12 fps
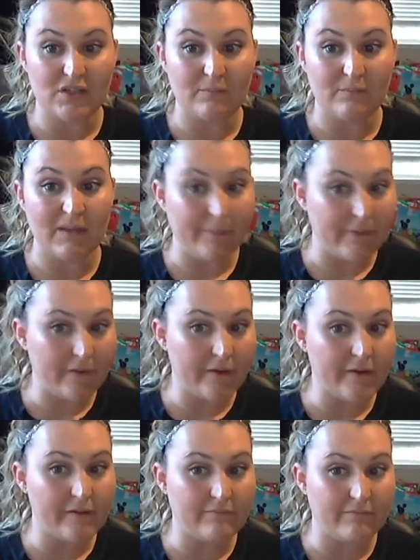people
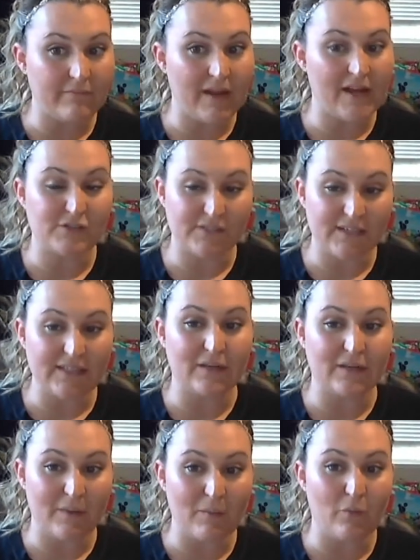are actually a
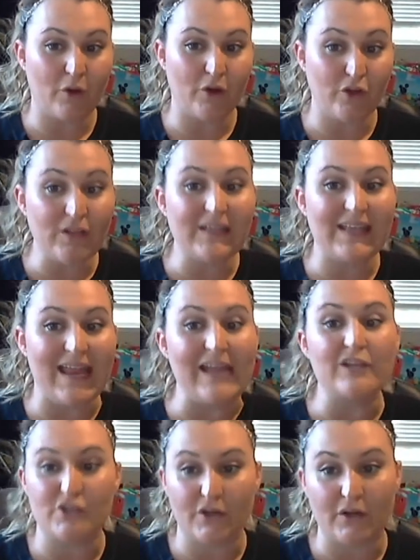little bit more
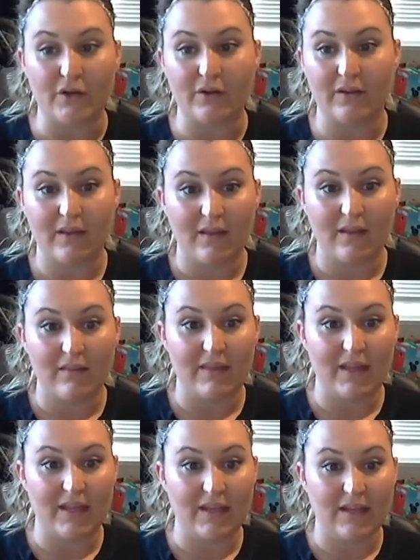good-natured
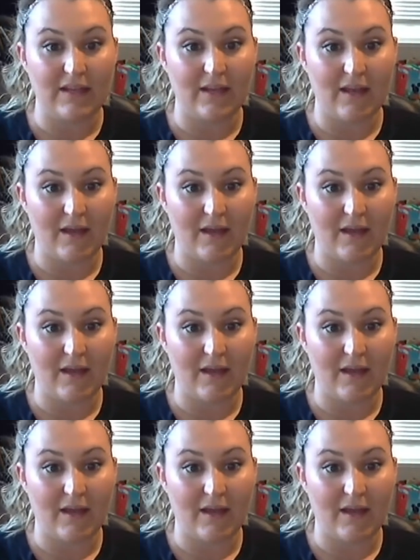than